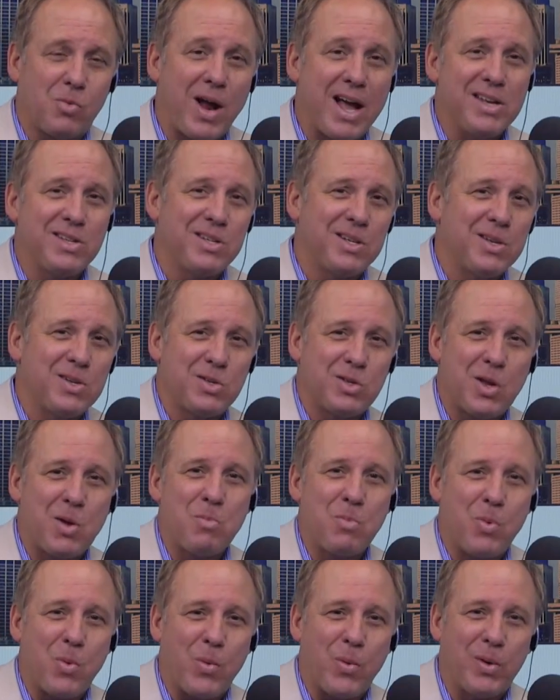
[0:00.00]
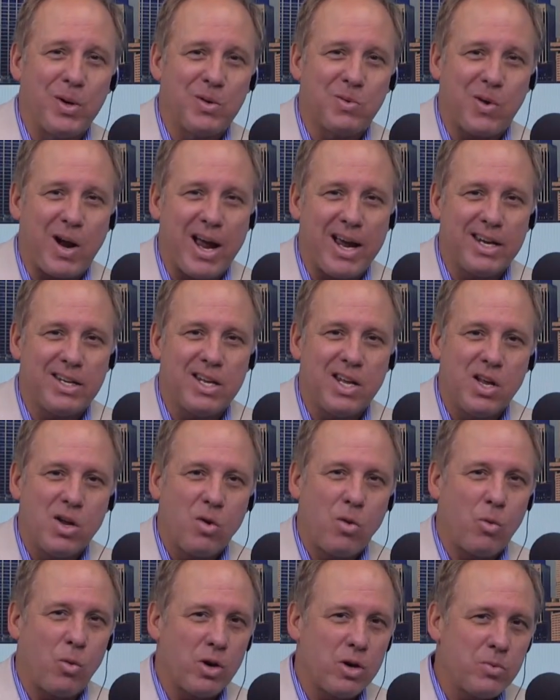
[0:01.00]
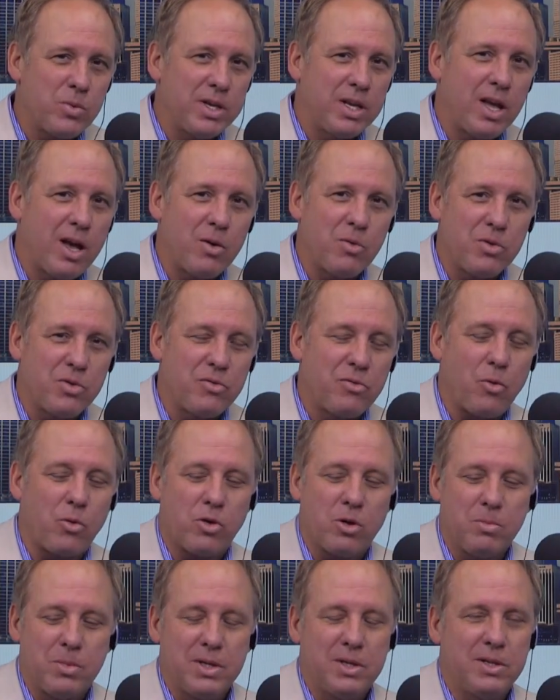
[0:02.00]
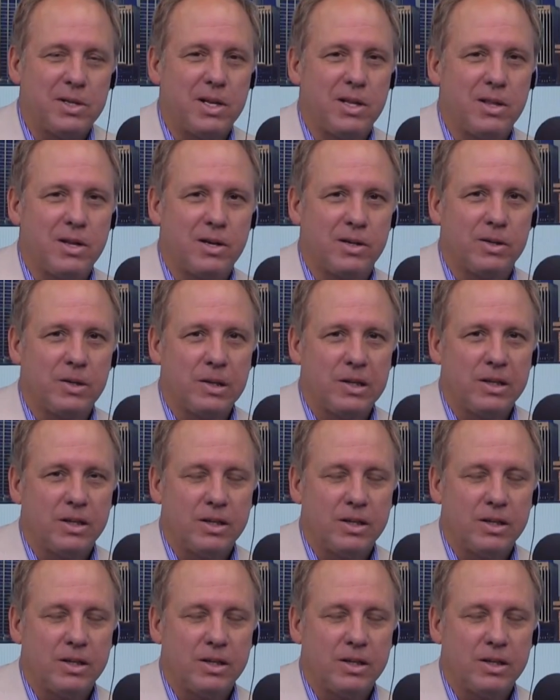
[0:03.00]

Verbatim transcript: rising at some point, right? Where do we go with affordability there?